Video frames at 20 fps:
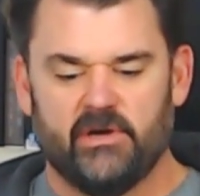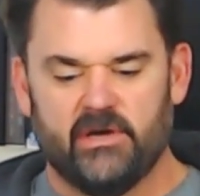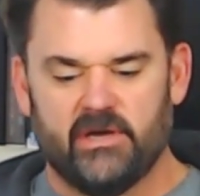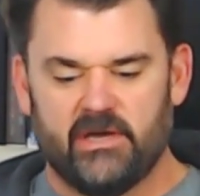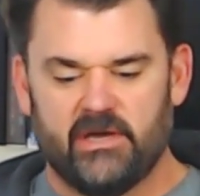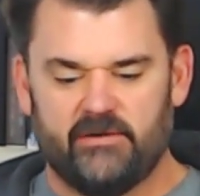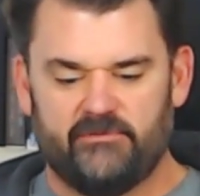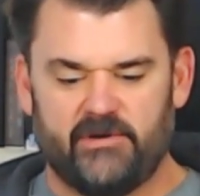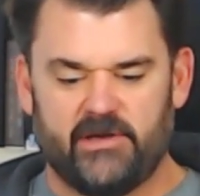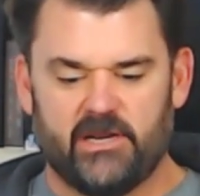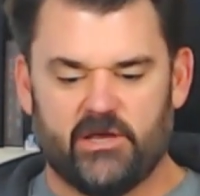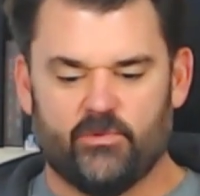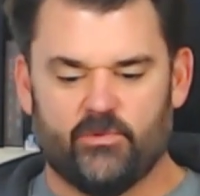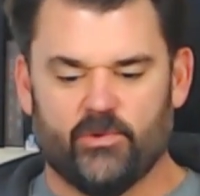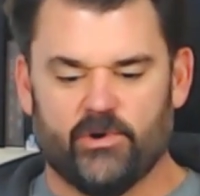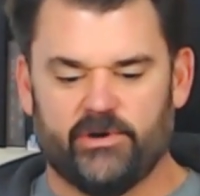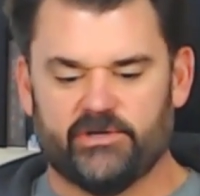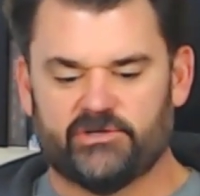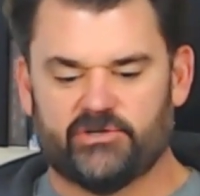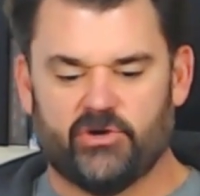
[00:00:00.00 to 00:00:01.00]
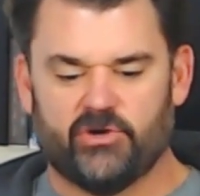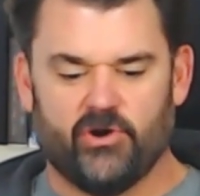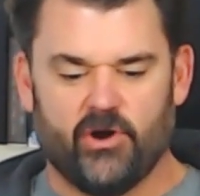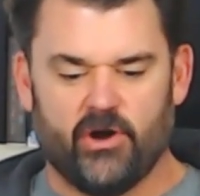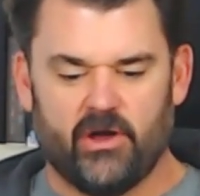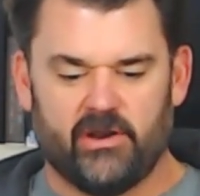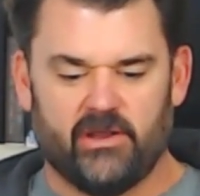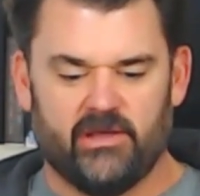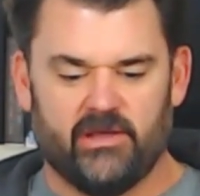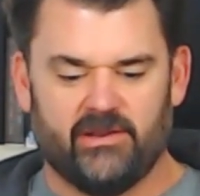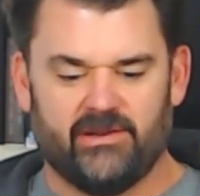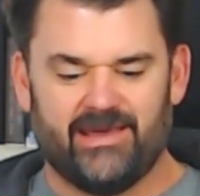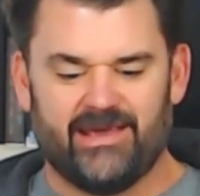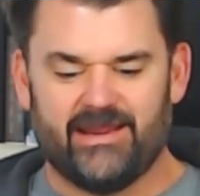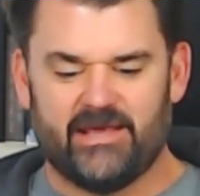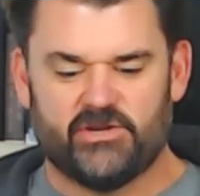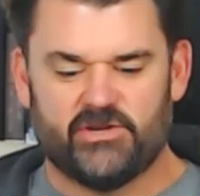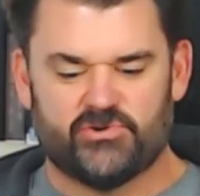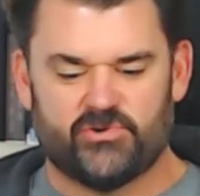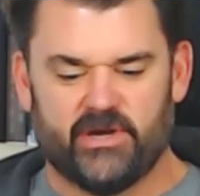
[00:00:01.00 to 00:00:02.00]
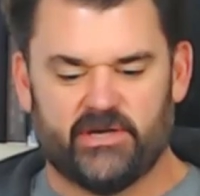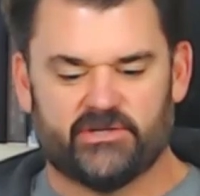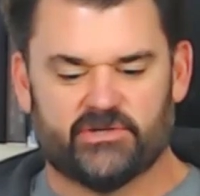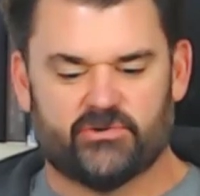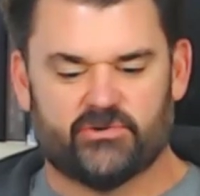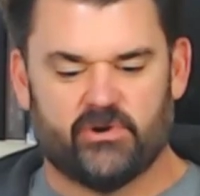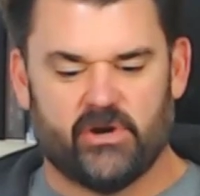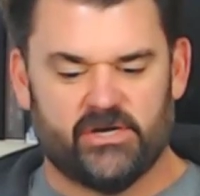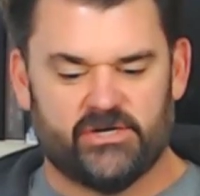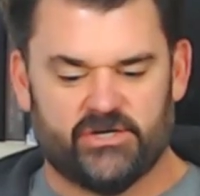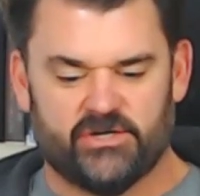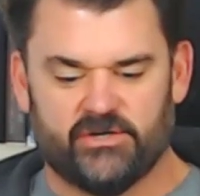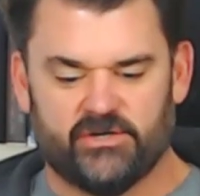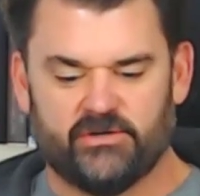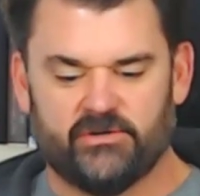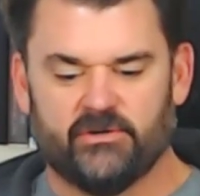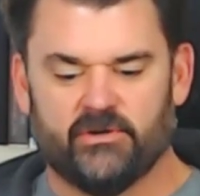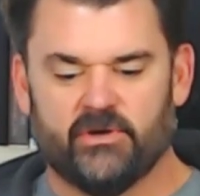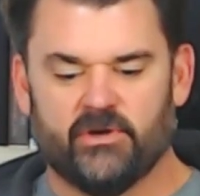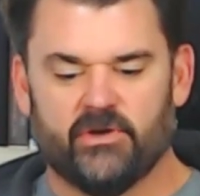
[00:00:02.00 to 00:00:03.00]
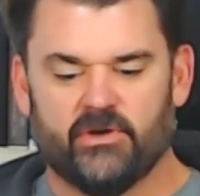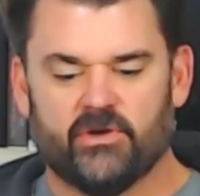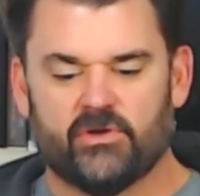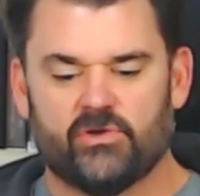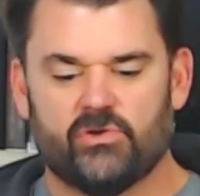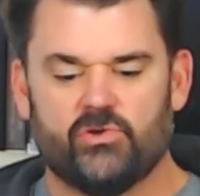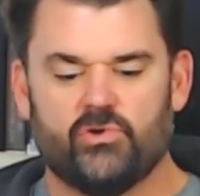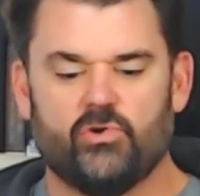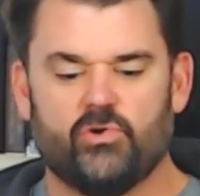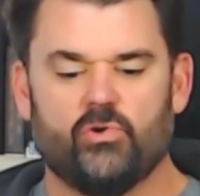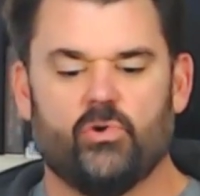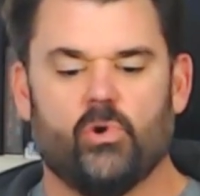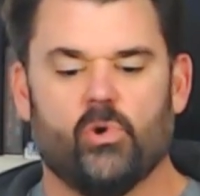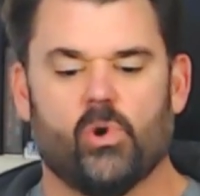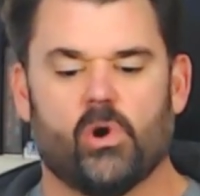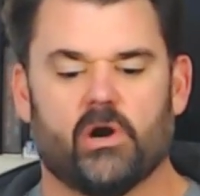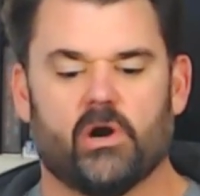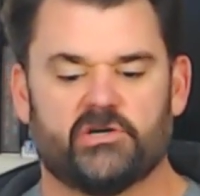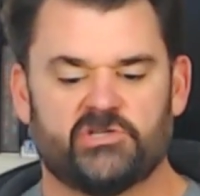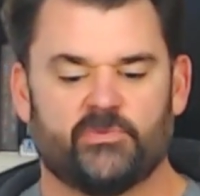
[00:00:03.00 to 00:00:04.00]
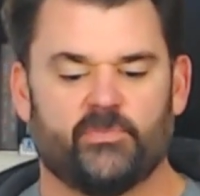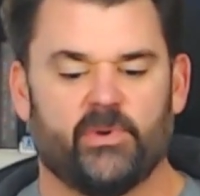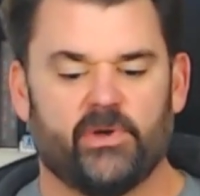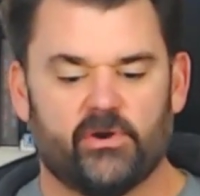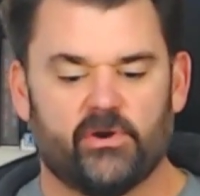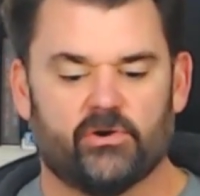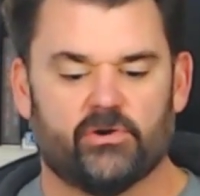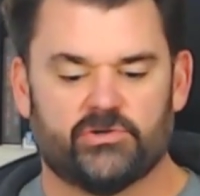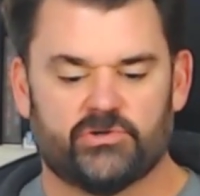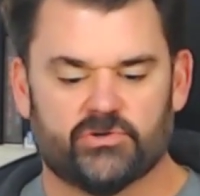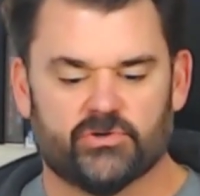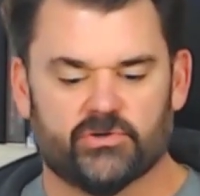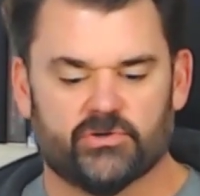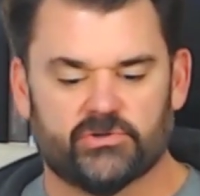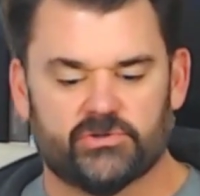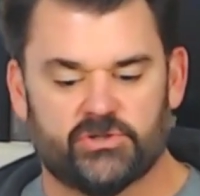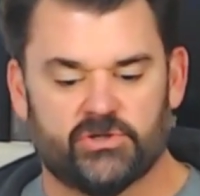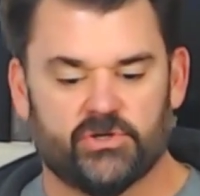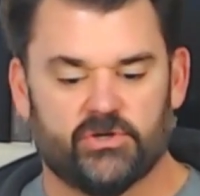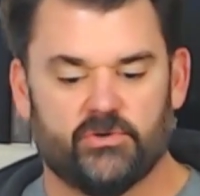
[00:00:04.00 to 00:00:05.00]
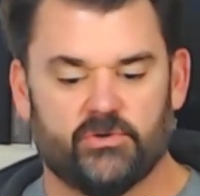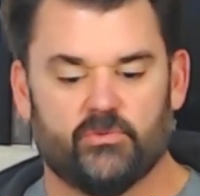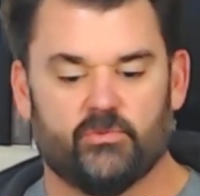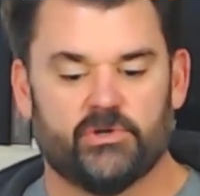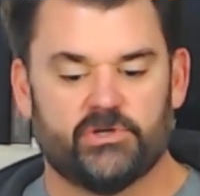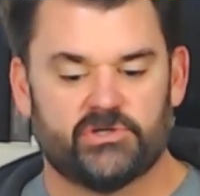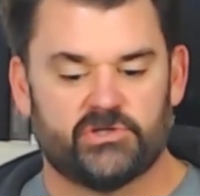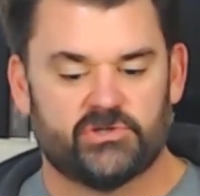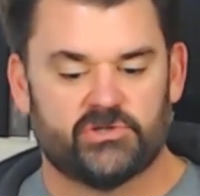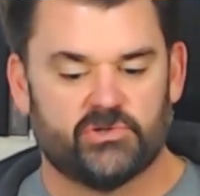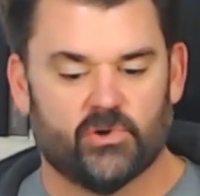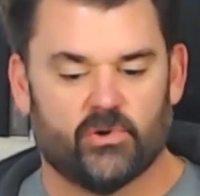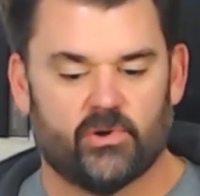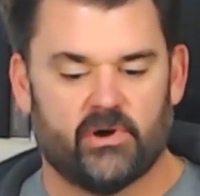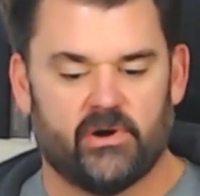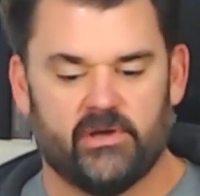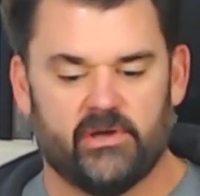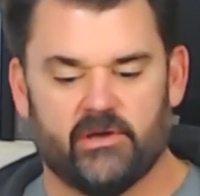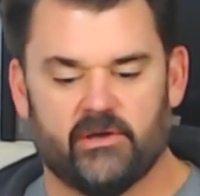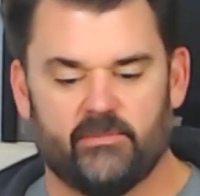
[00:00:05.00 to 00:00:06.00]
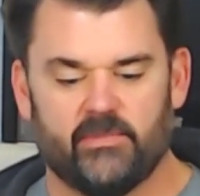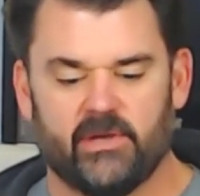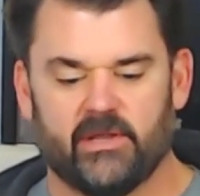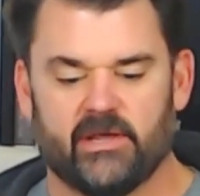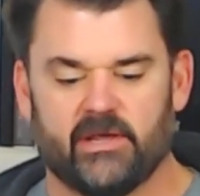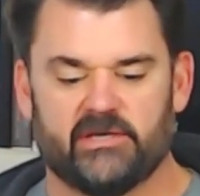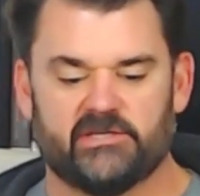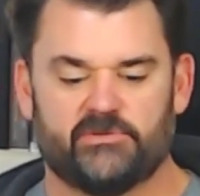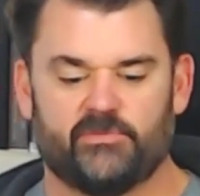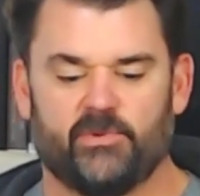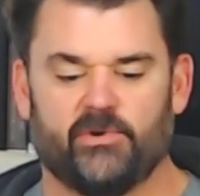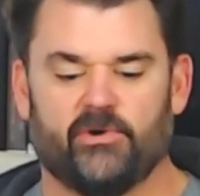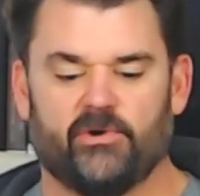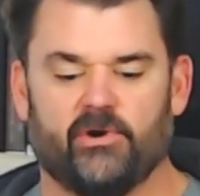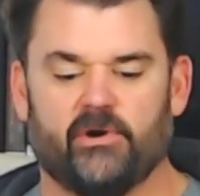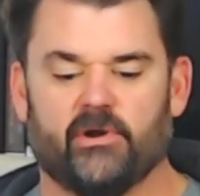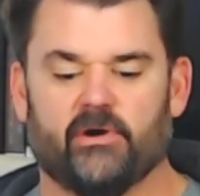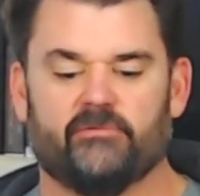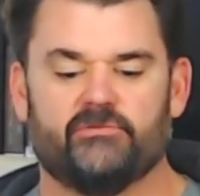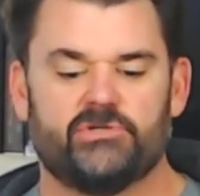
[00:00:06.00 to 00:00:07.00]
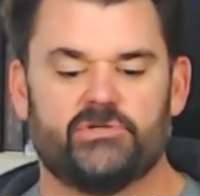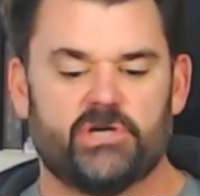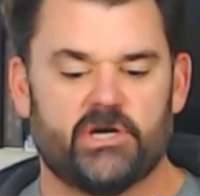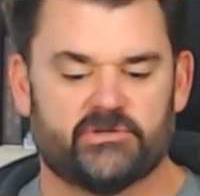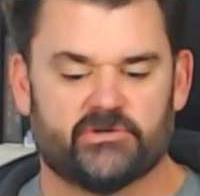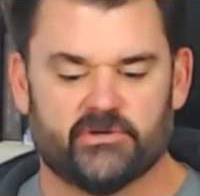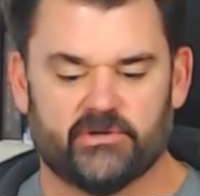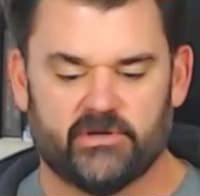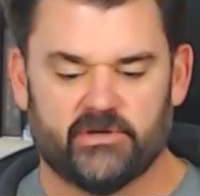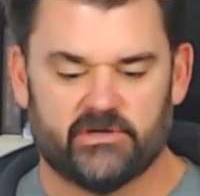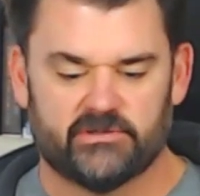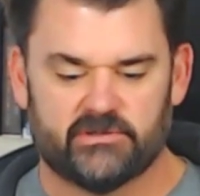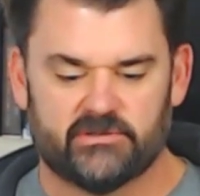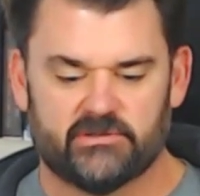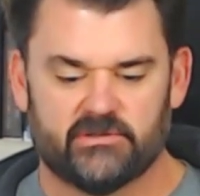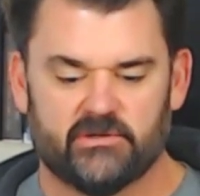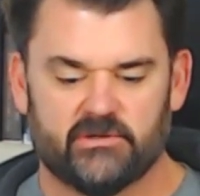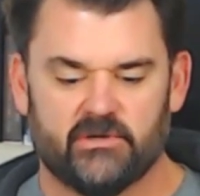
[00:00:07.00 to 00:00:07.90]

if anyone is caught in any transgression, you who are spiritual should restore him in a spirit of gentleness.